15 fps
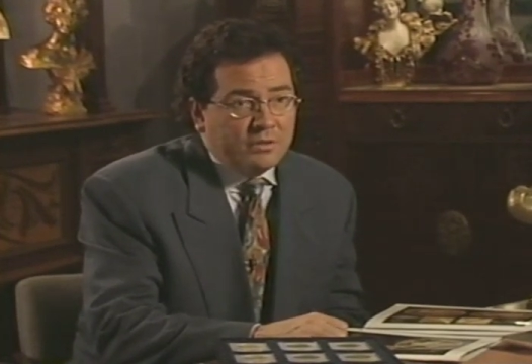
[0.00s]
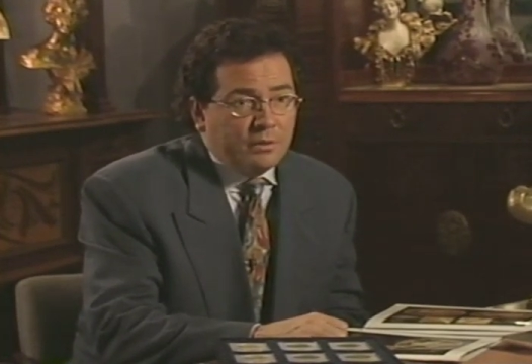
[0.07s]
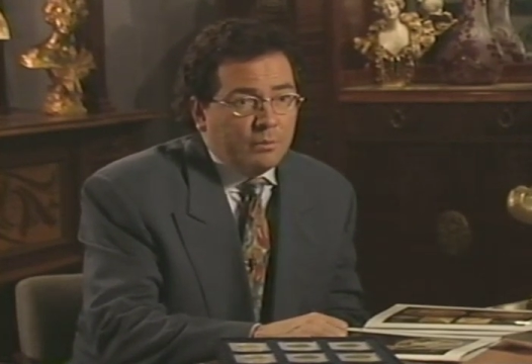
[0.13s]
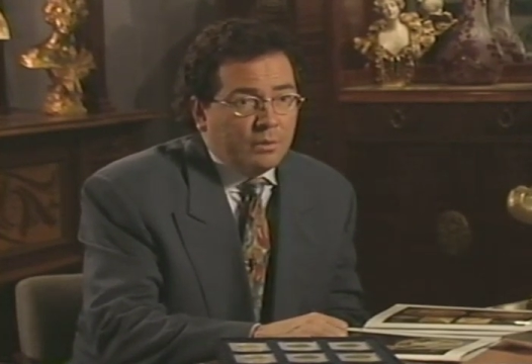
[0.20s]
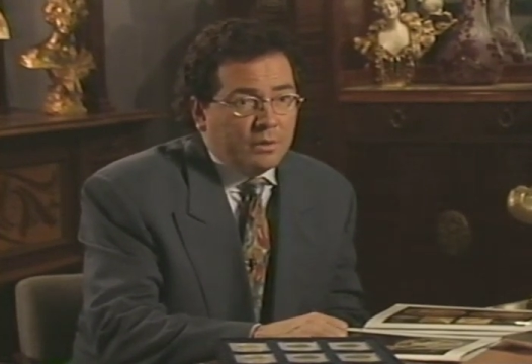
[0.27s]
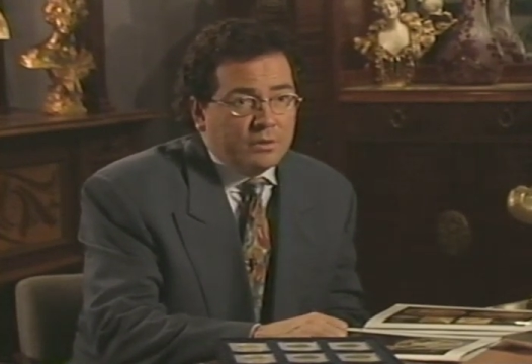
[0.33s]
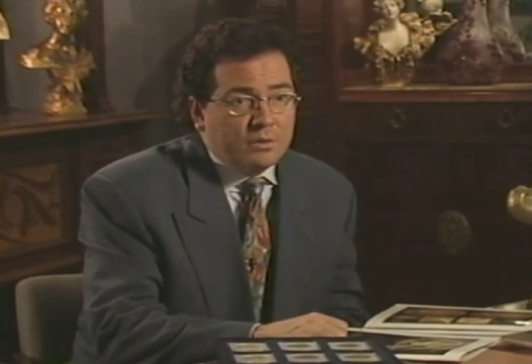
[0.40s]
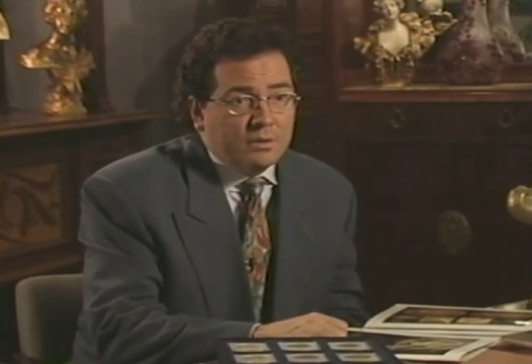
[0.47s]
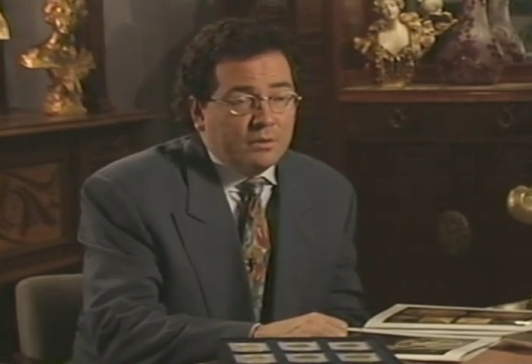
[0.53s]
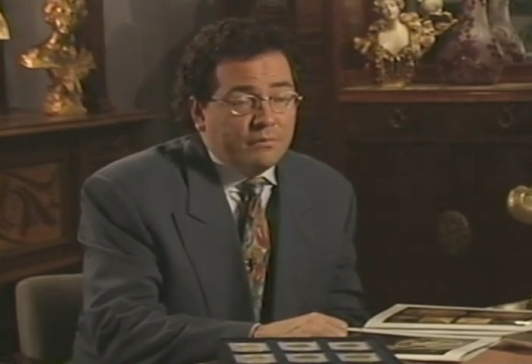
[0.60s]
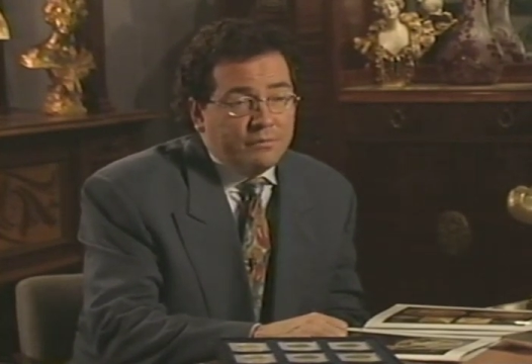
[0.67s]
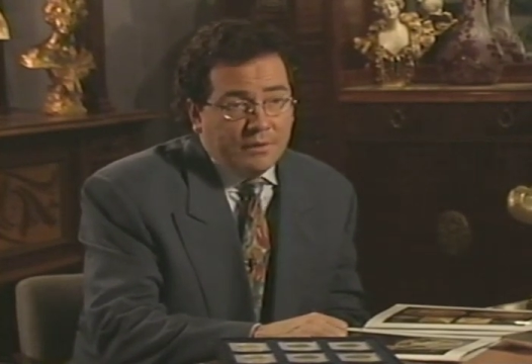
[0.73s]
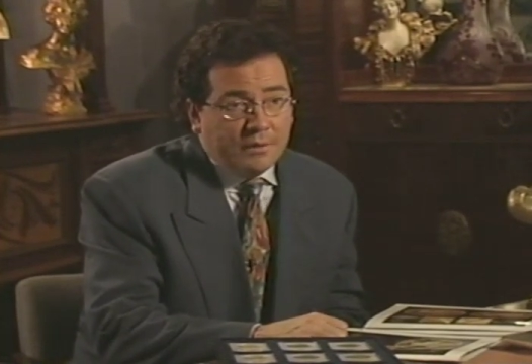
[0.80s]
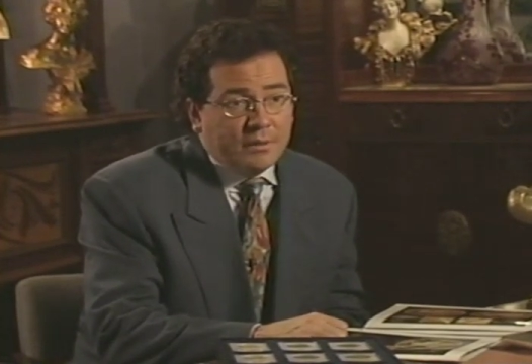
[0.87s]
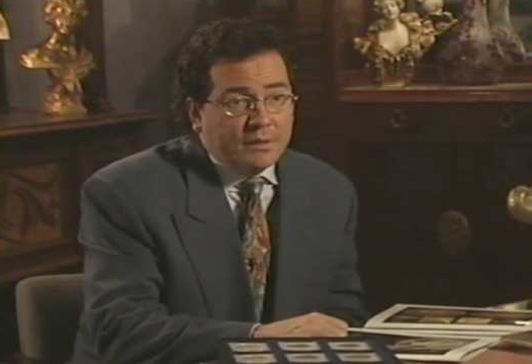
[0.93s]
that works on a
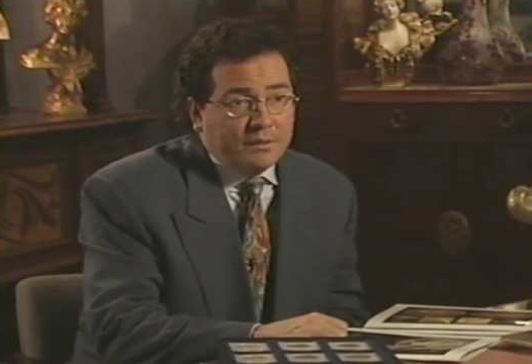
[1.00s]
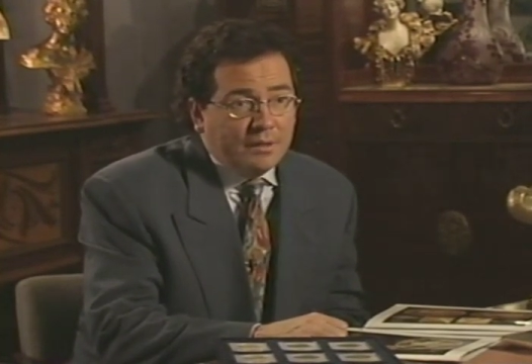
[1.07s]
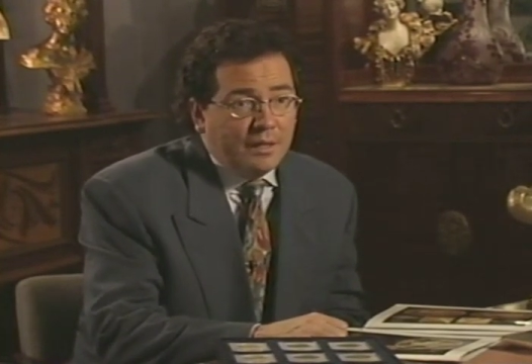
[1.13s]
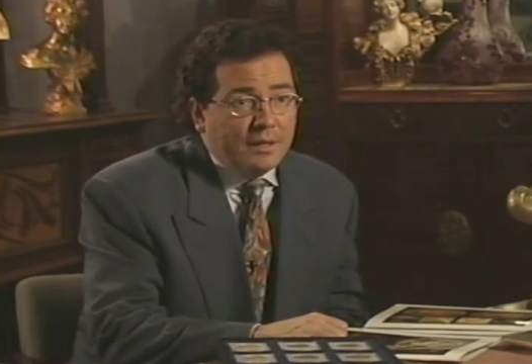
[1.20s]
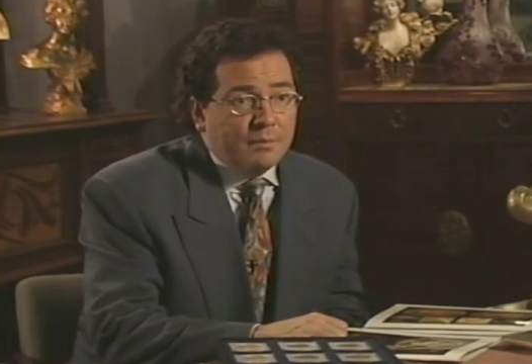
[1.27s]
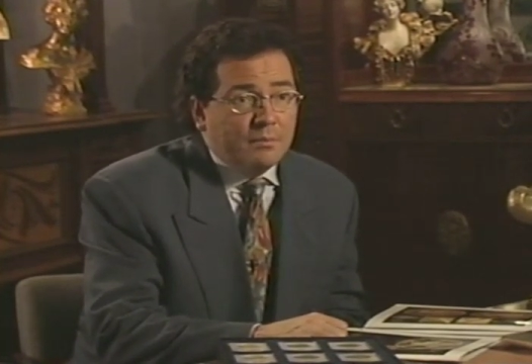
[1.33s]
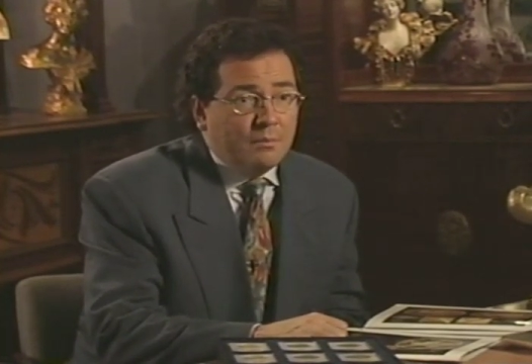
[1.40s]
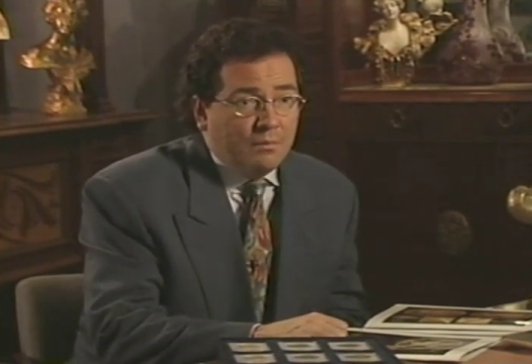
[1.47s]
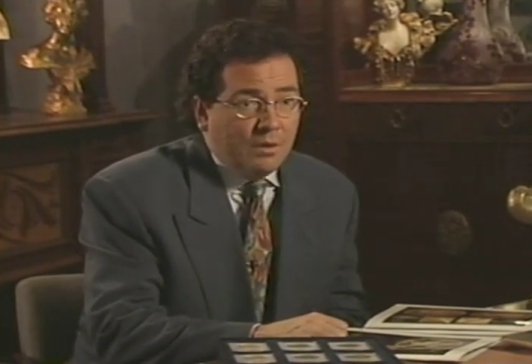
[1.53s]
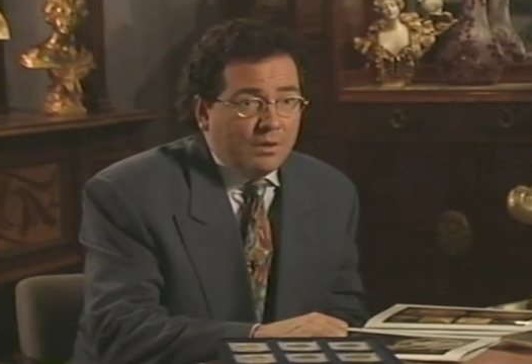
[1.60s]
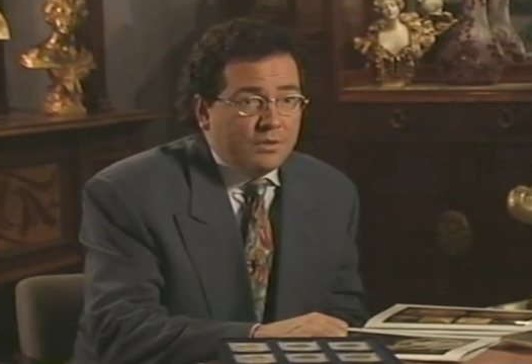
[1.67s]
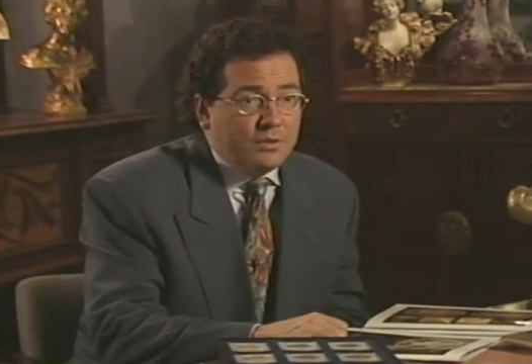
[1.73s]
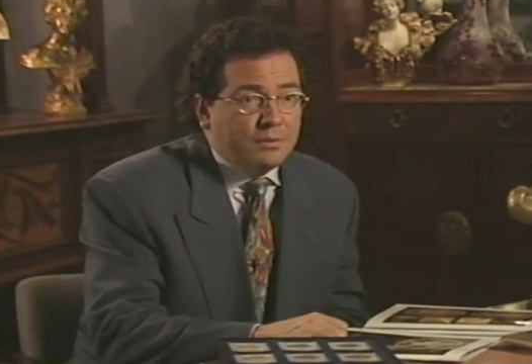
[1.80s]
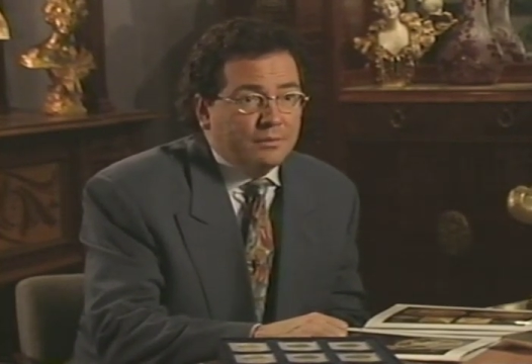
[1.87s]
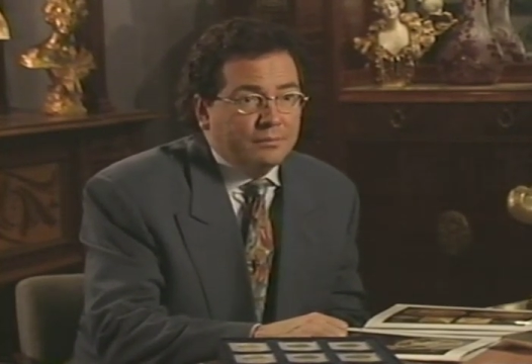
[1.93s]
very tight
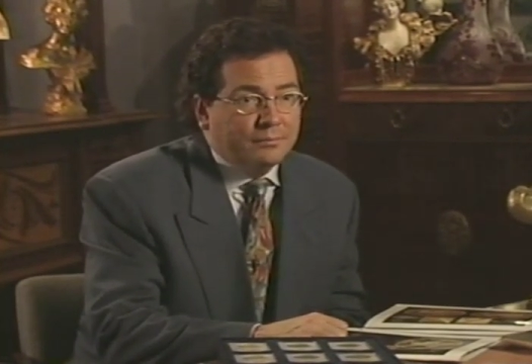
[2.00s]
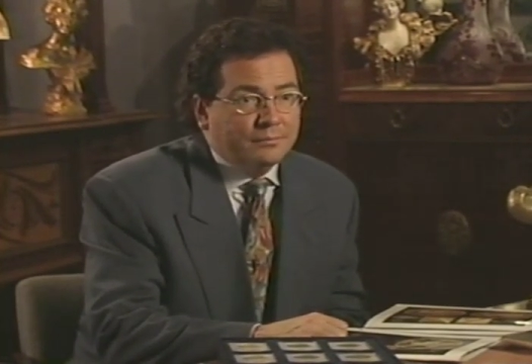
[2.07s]
margin.